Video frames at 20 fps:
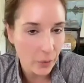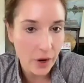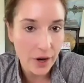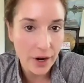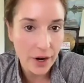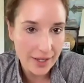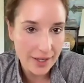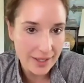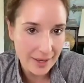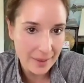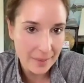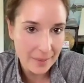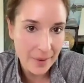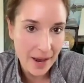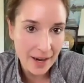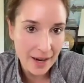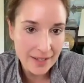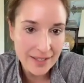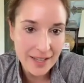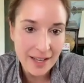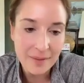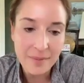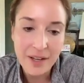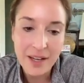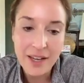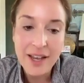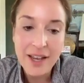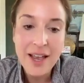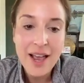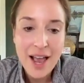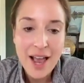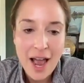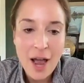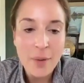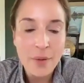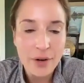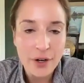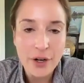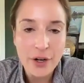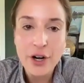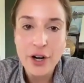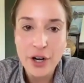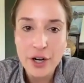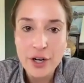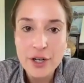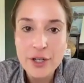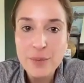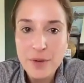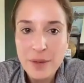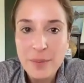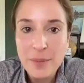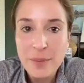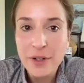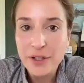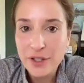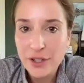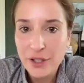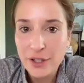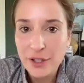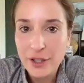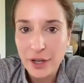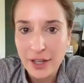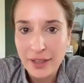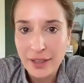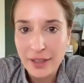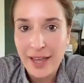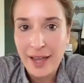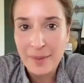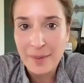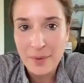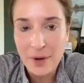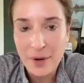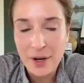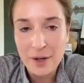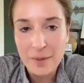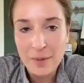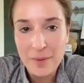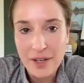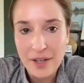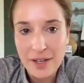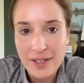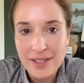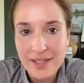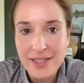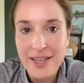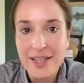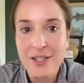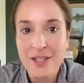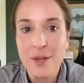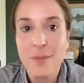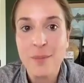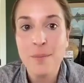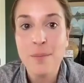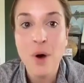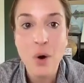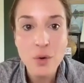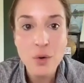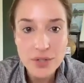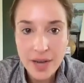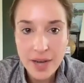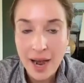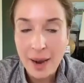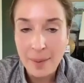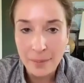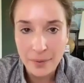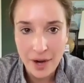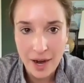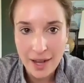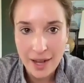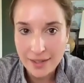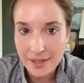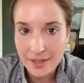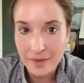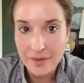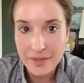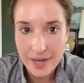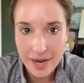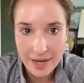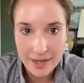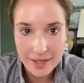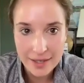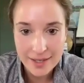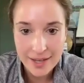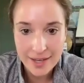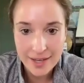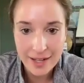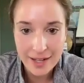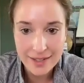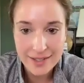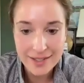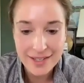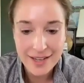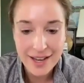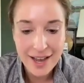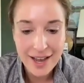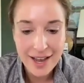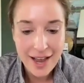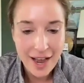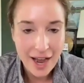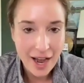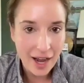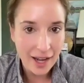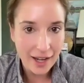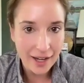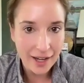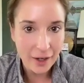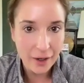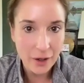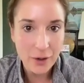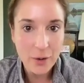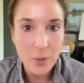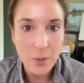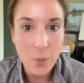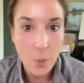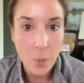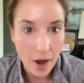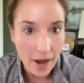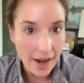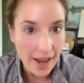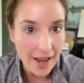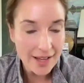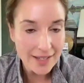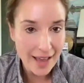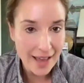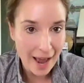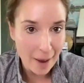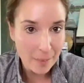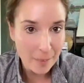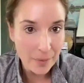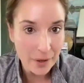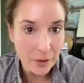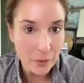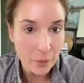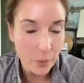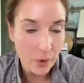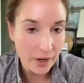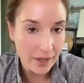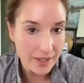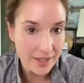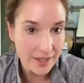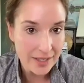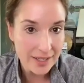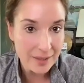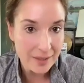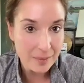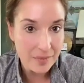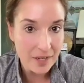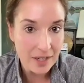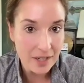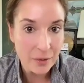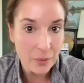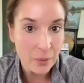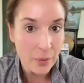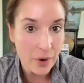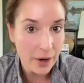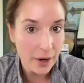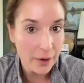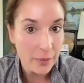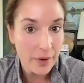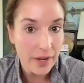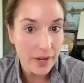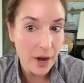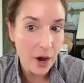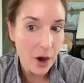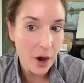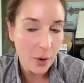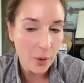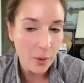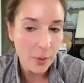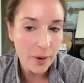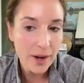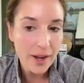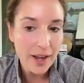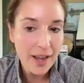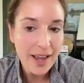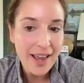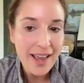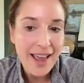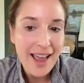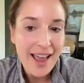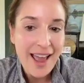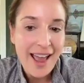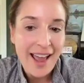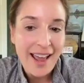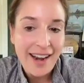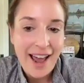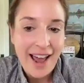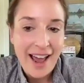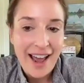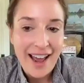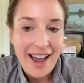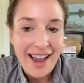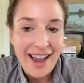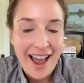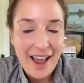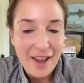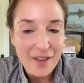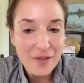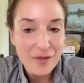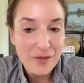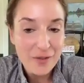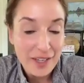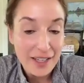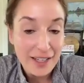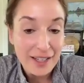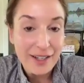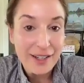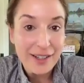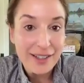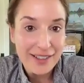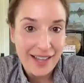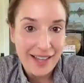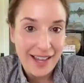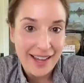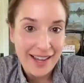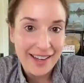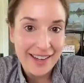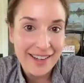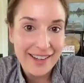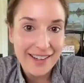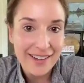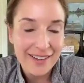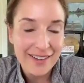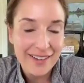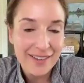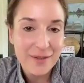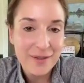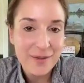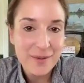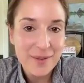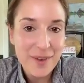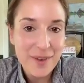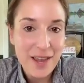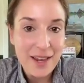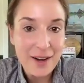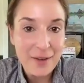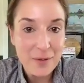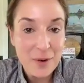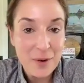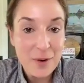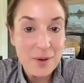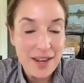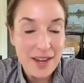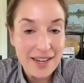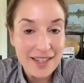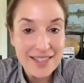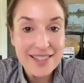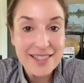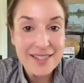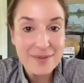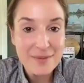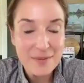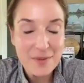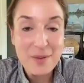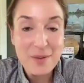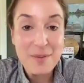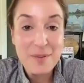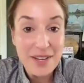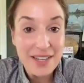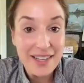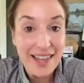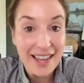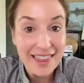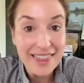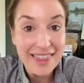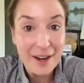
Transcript: are its impacts on me? I would encourage people to look at that book because he has the most comprehensive data sets on what has happened. What does this mean? Where do we go? And I feel like would be like